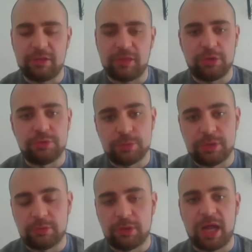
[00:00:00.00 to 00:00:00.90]
that you do
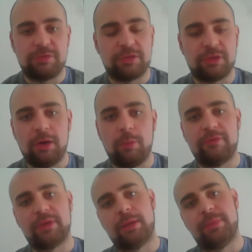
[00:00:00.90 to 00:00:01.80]
in your lifestyle,
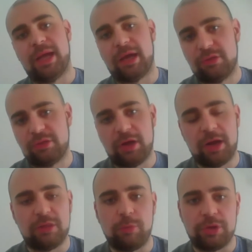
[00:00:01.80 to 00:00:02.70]
whether that be
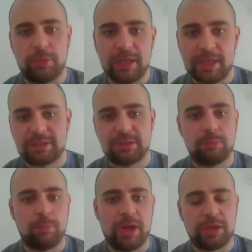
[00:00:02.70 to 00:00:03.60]
exercise, what you eat,
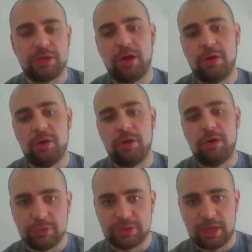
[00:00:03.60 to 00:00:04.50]
where you go, your
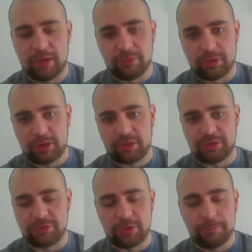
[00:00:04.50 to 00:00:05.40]
pollution levels,
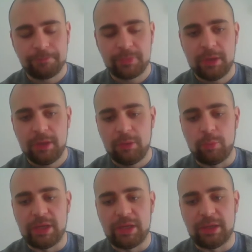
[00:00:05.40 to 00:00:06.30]
etc.
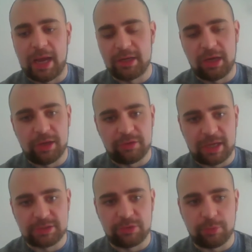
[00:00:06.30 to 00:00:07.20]
We analyze
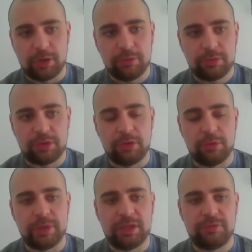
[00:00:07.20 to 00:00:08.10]
that as well. So
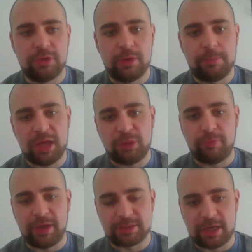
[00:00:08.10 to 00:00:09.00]
we give you a base
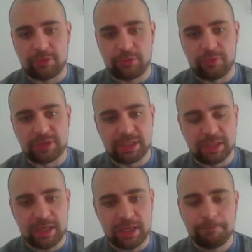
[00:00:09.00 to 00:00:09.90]
breakdown of your DNA,